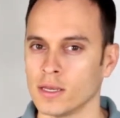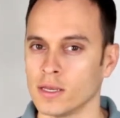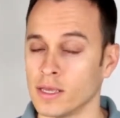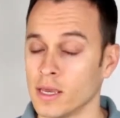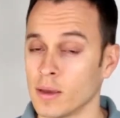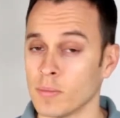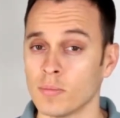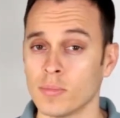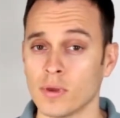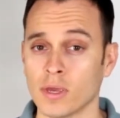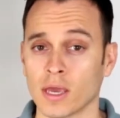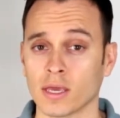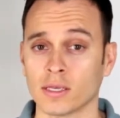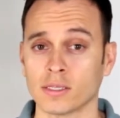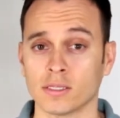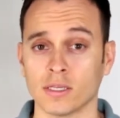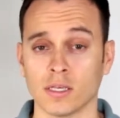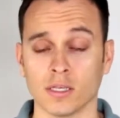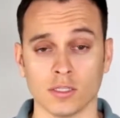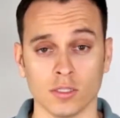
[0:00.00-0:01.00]
The M P
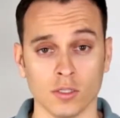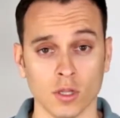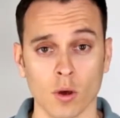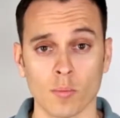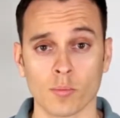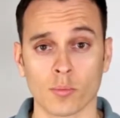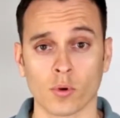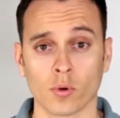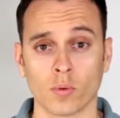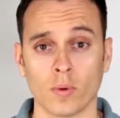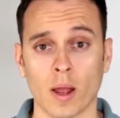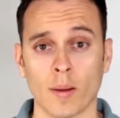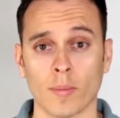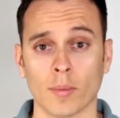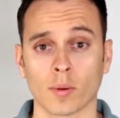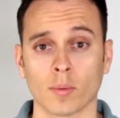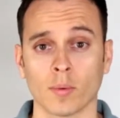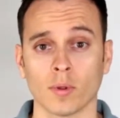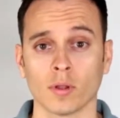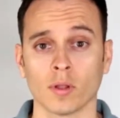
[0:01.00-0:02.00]
X is not
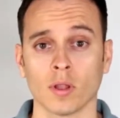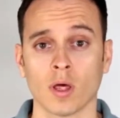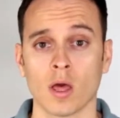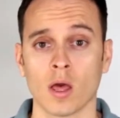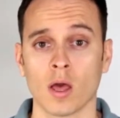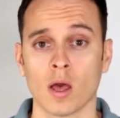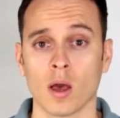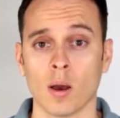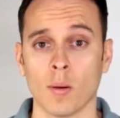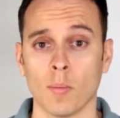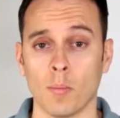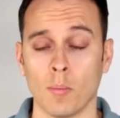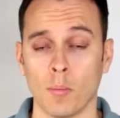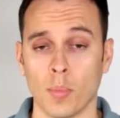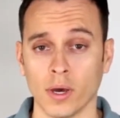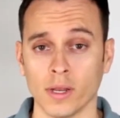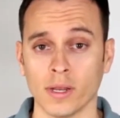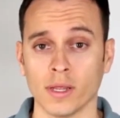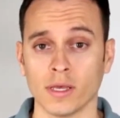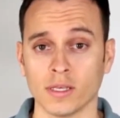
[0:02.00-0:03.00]
programmable
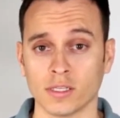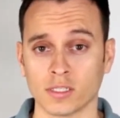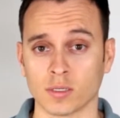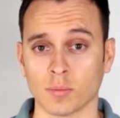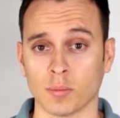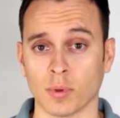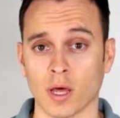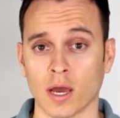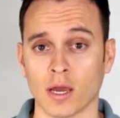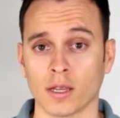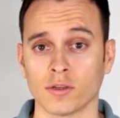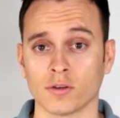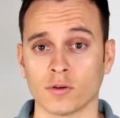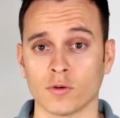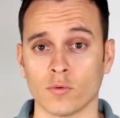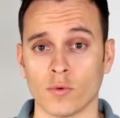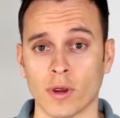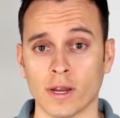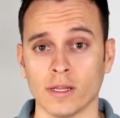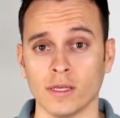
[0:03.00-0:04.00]
but is supplied
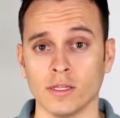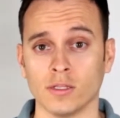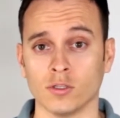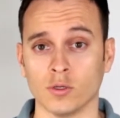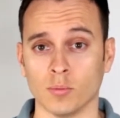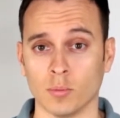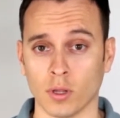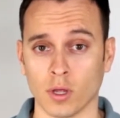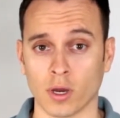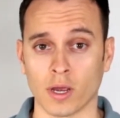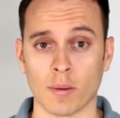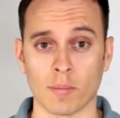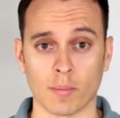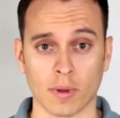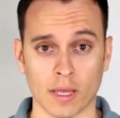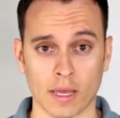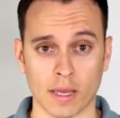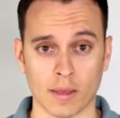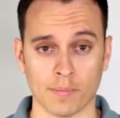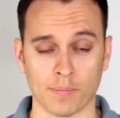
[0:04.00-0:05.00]
ready to plug and
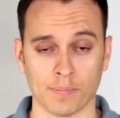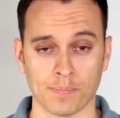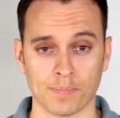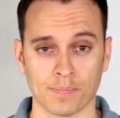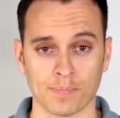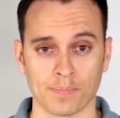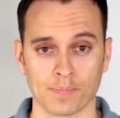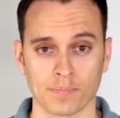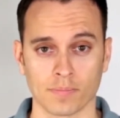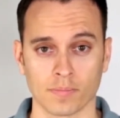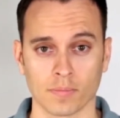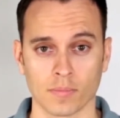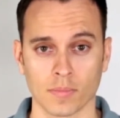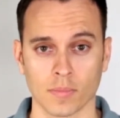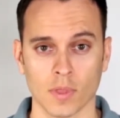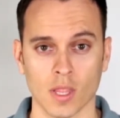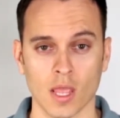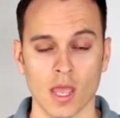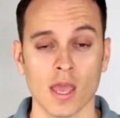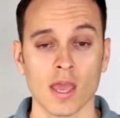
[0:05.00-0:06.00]
play.
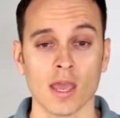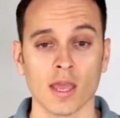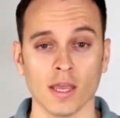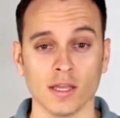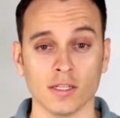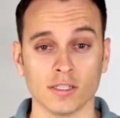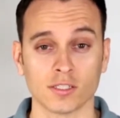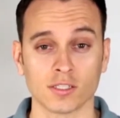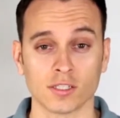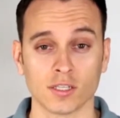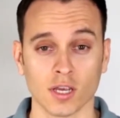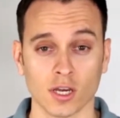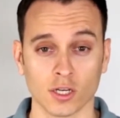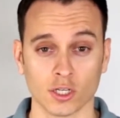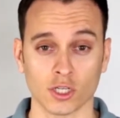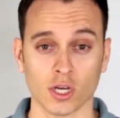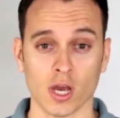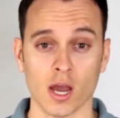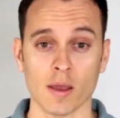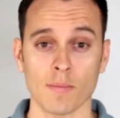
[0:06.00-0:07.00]
Its
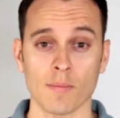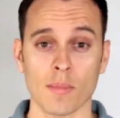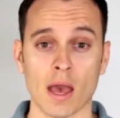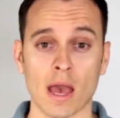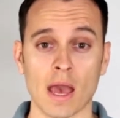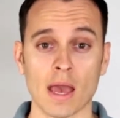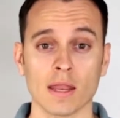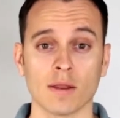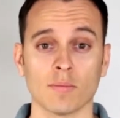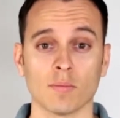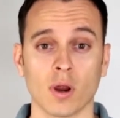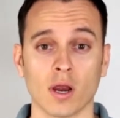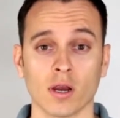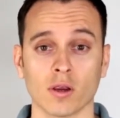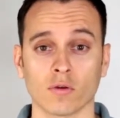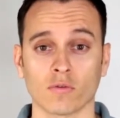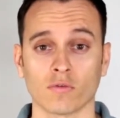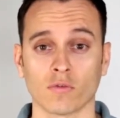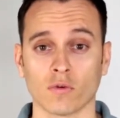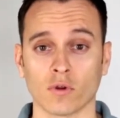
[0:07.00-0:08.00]
chime and
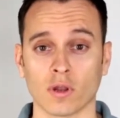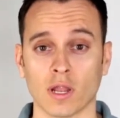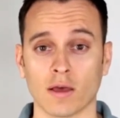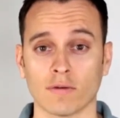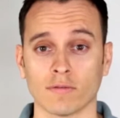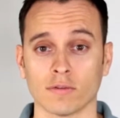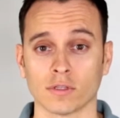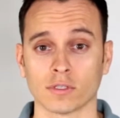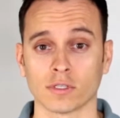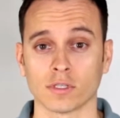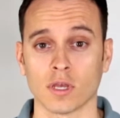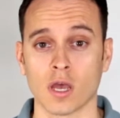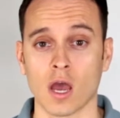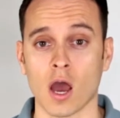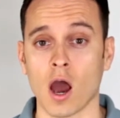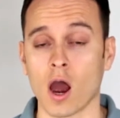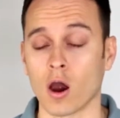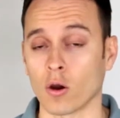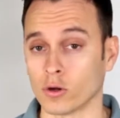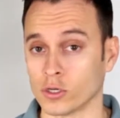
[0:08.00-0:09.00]
microphone levels
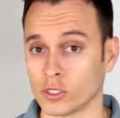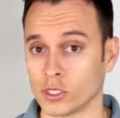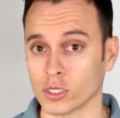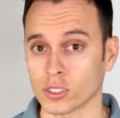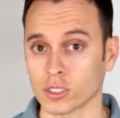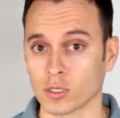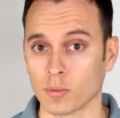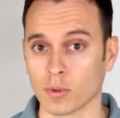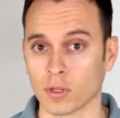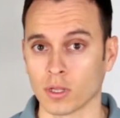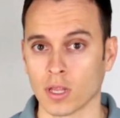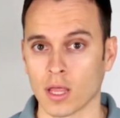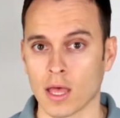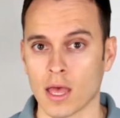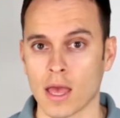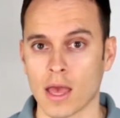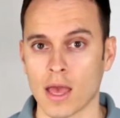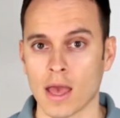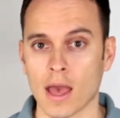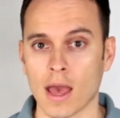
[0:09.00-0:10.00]
are adjustable
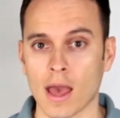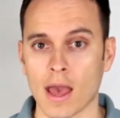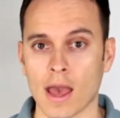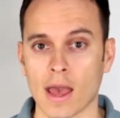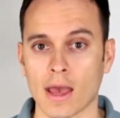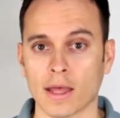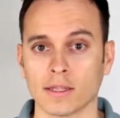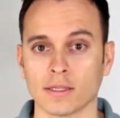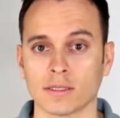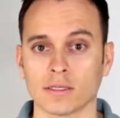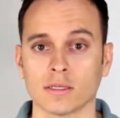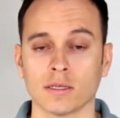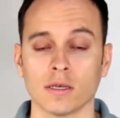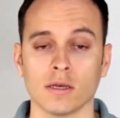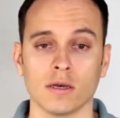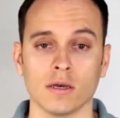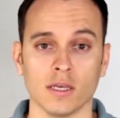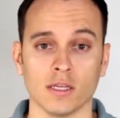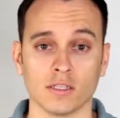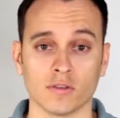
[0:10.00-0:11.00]
and
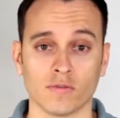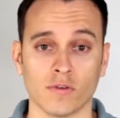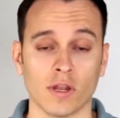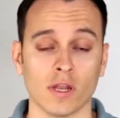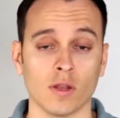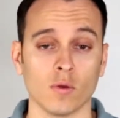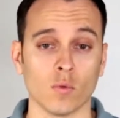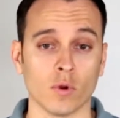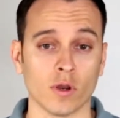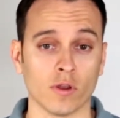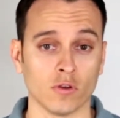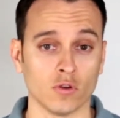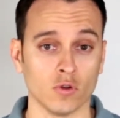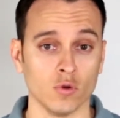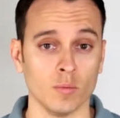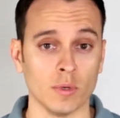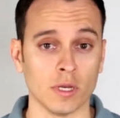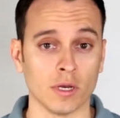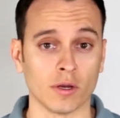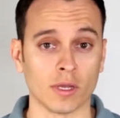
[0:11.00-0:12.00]
it's fitted with a two
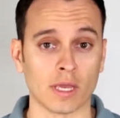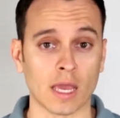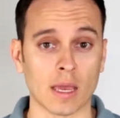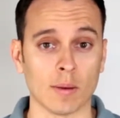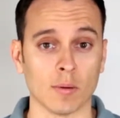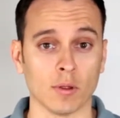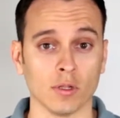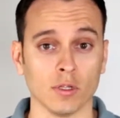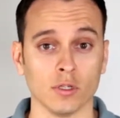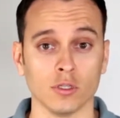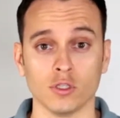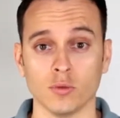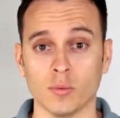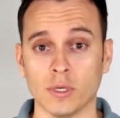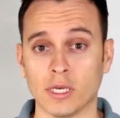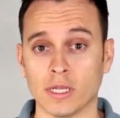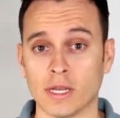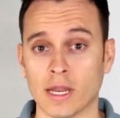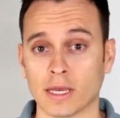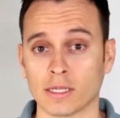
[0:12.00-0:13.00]
meter cable to be
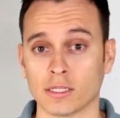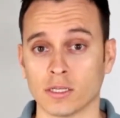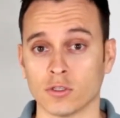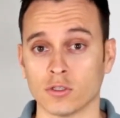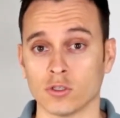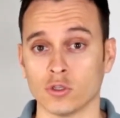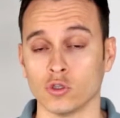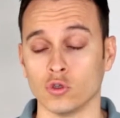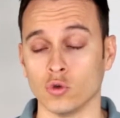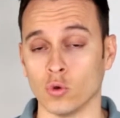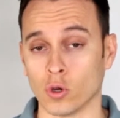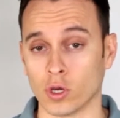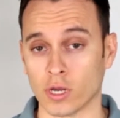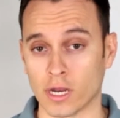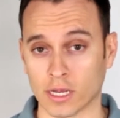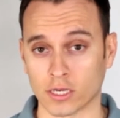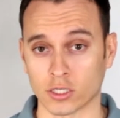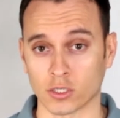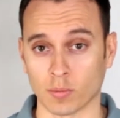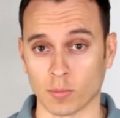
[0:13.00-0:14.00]
connected to a
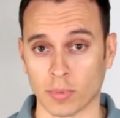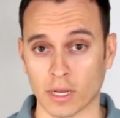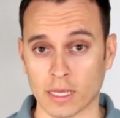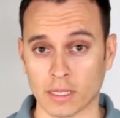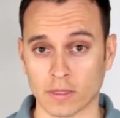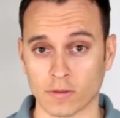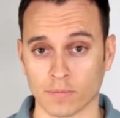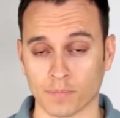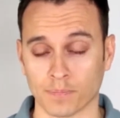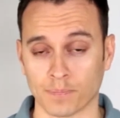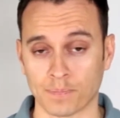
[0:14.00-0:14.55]
connection plate.